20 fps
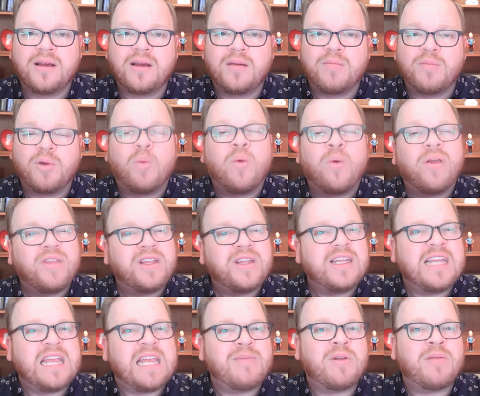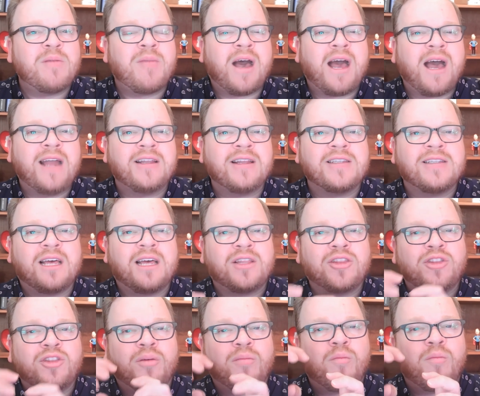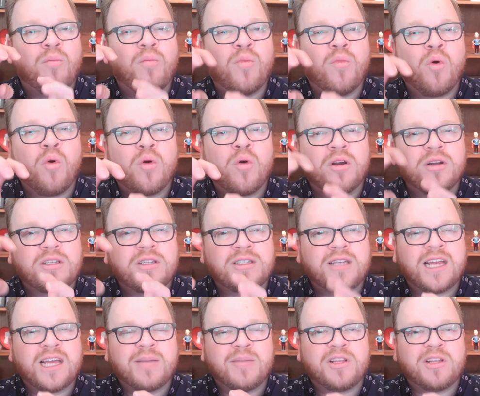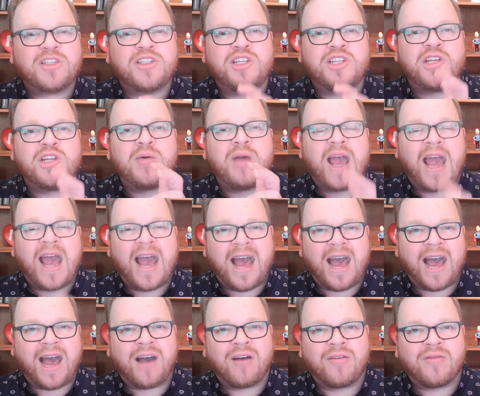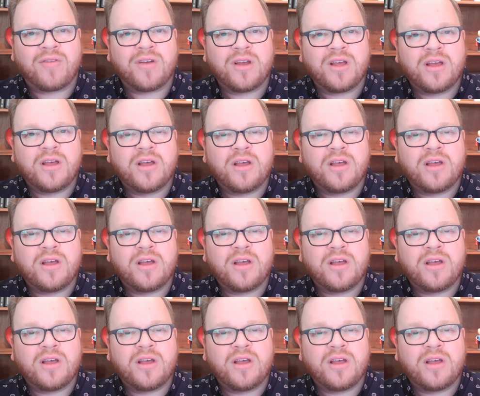But one thing to keep in mind is that the more segments you have,